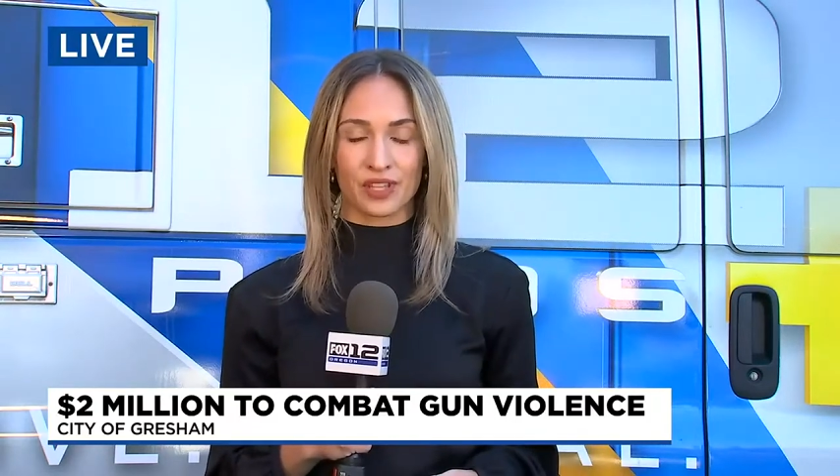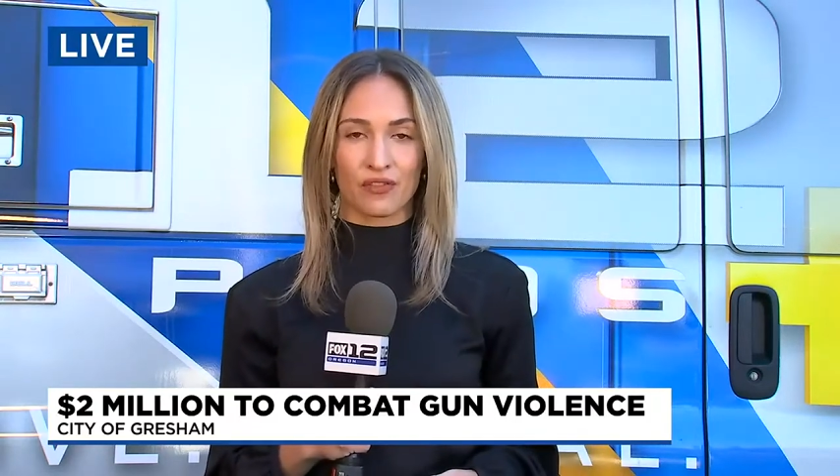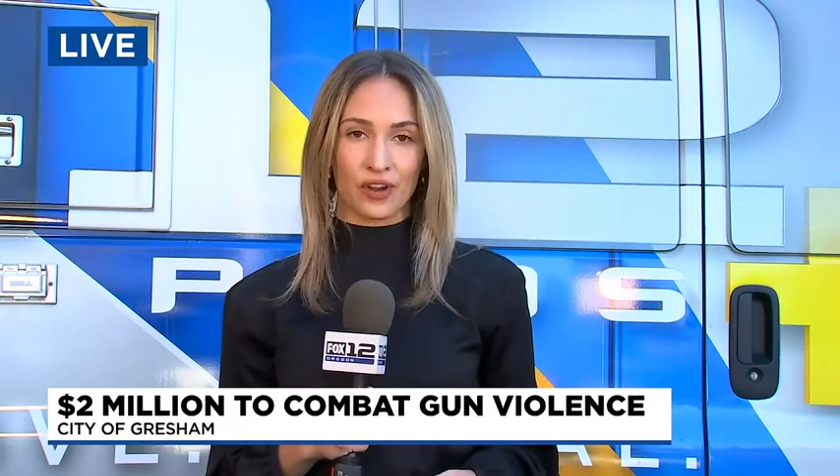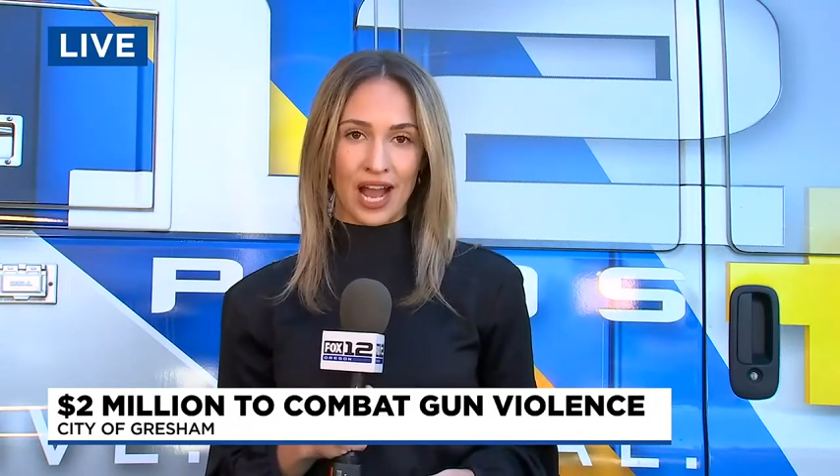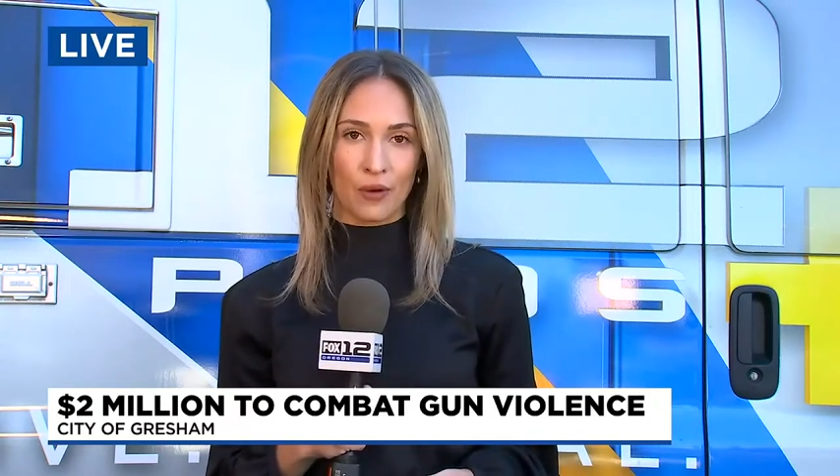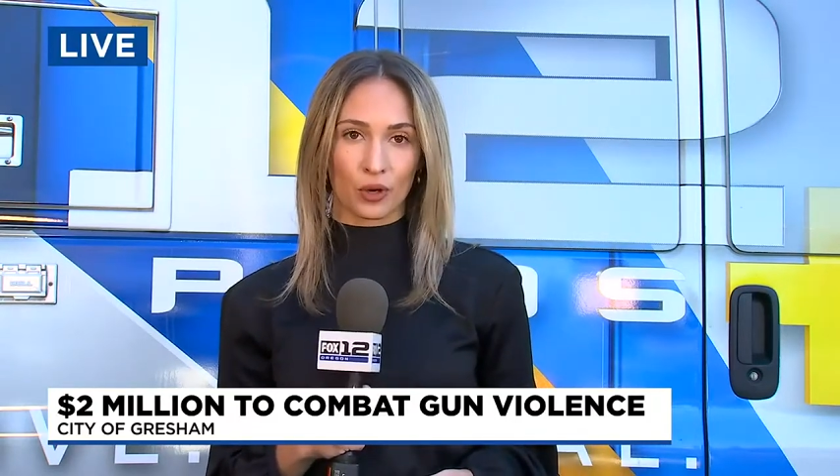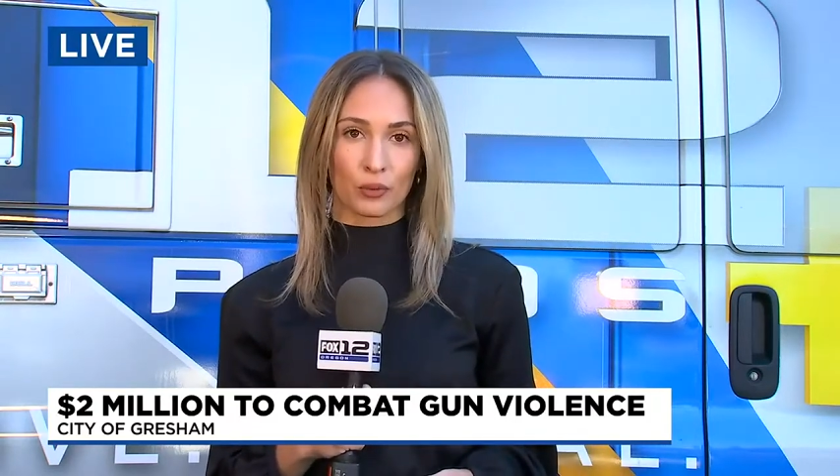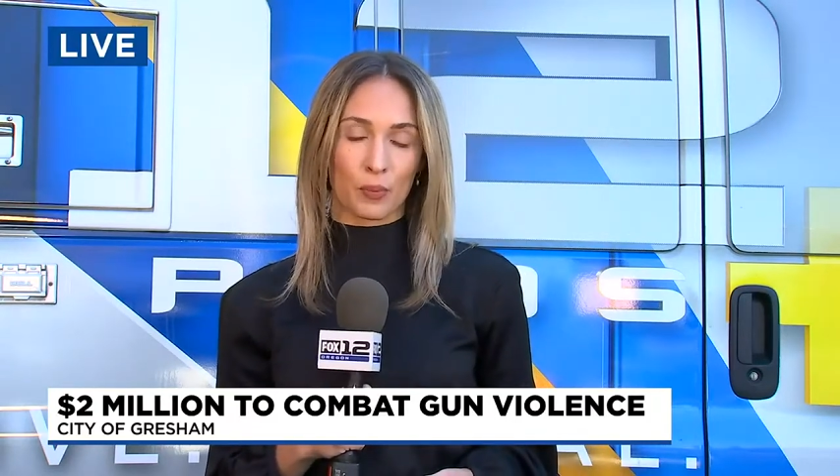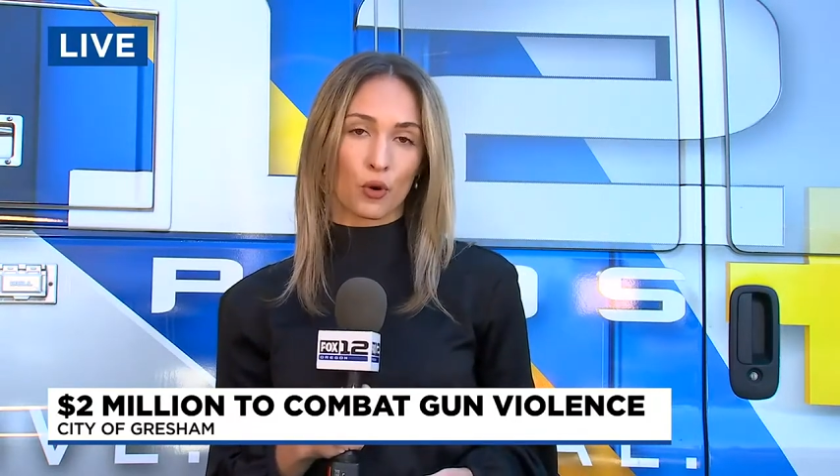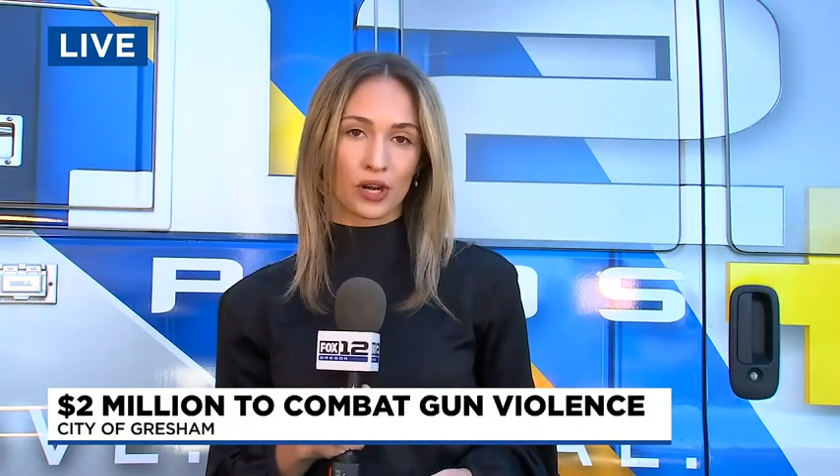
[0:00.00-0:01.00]
For now, we're
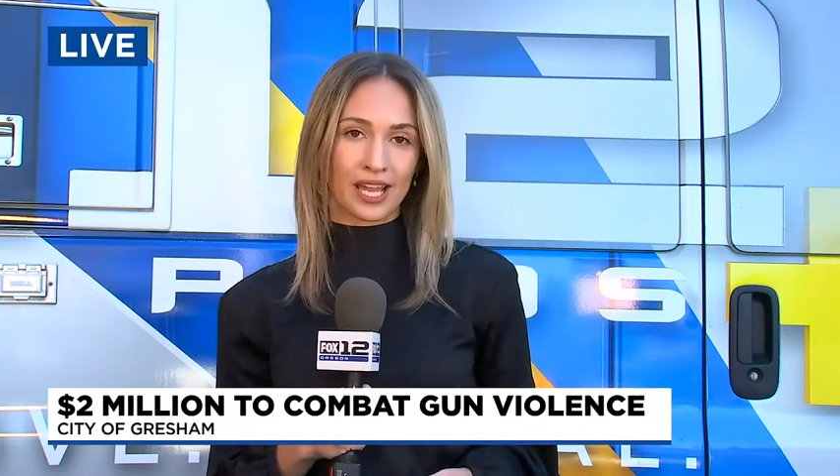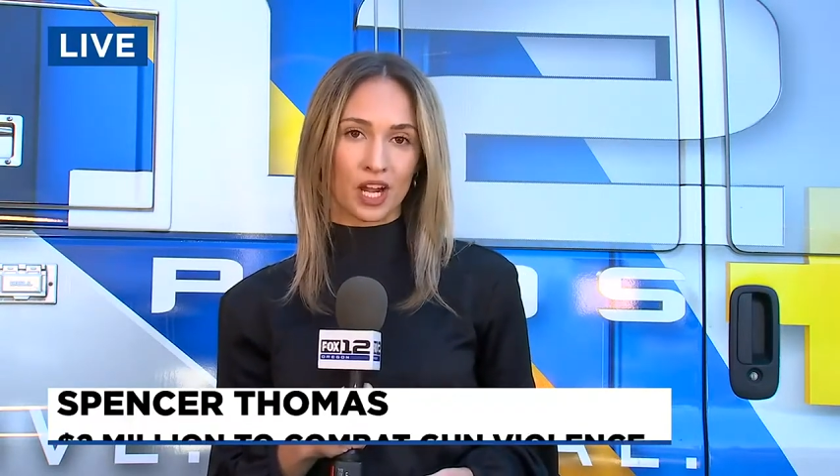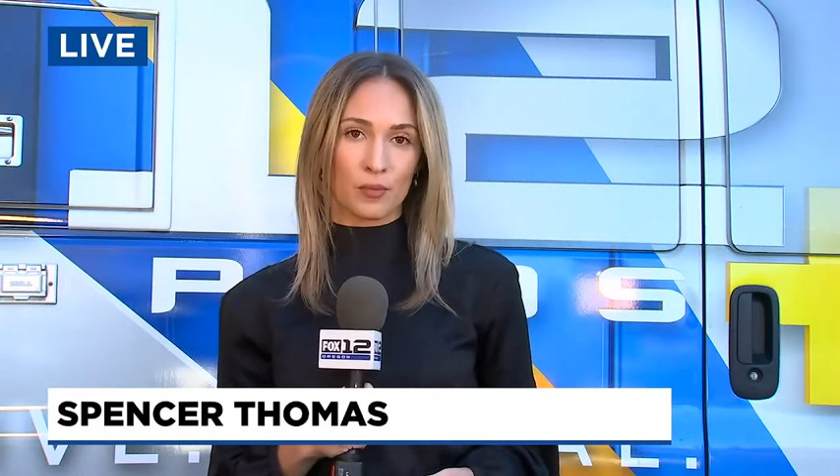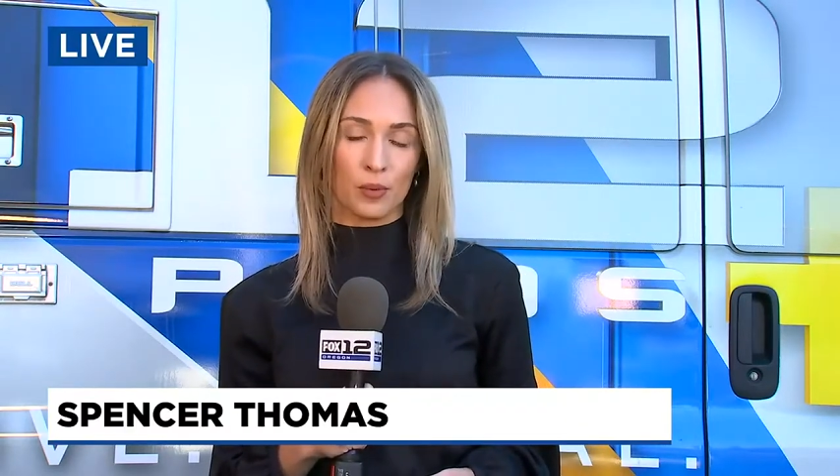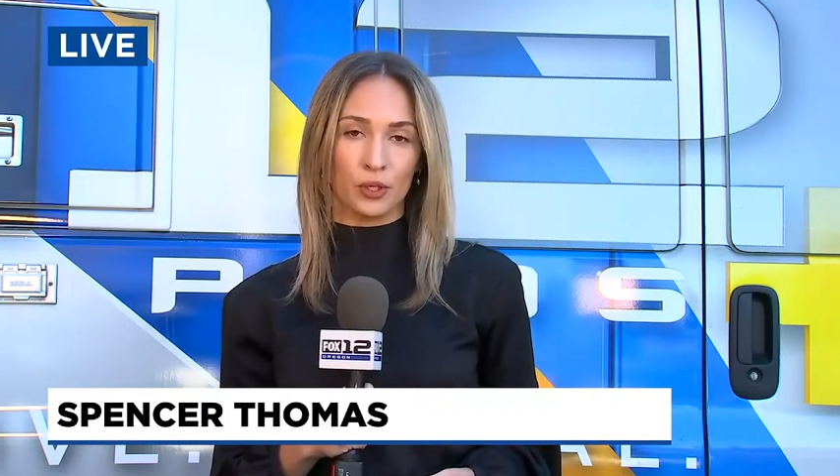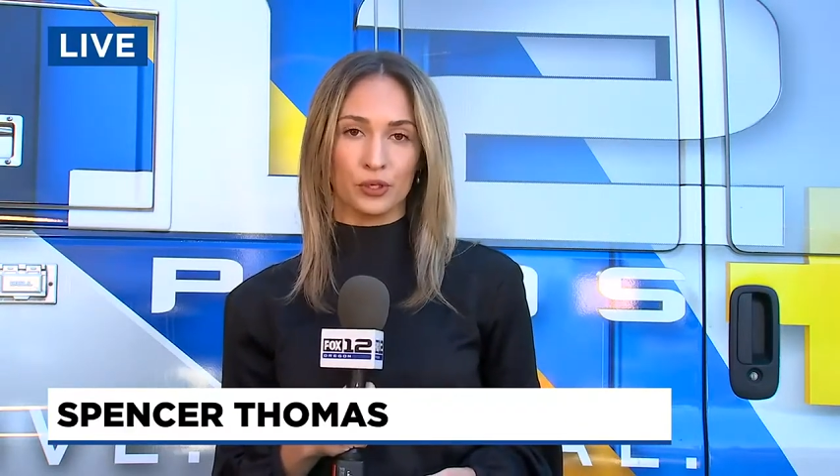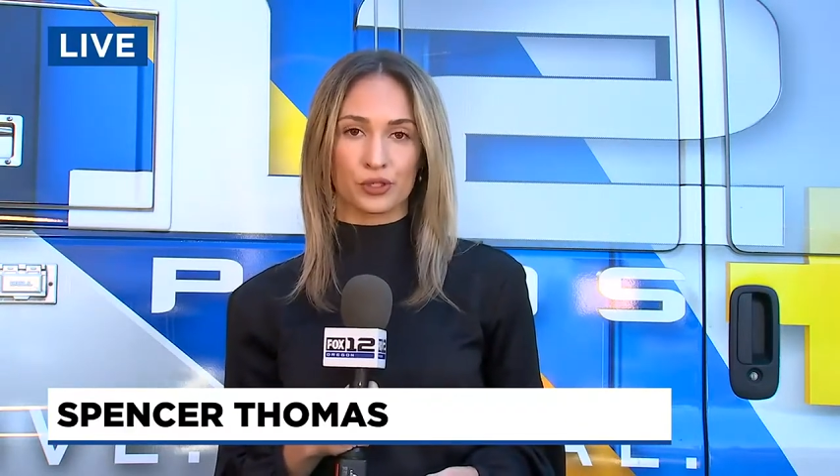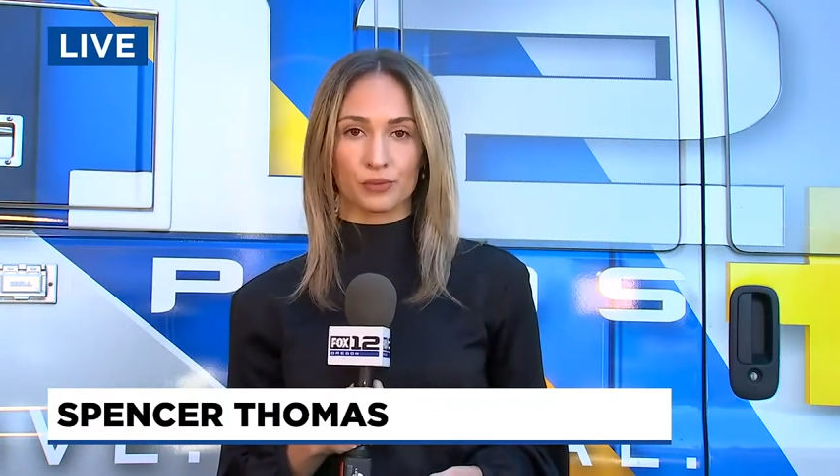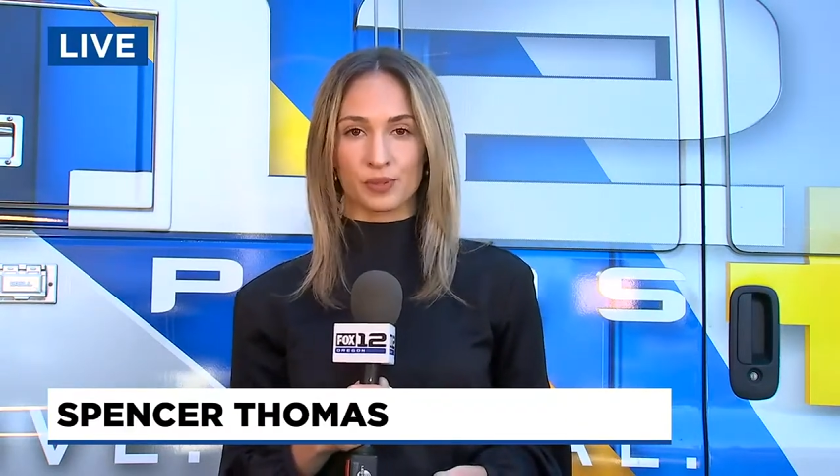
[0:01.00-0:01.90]
reporting in our mobile newsroom.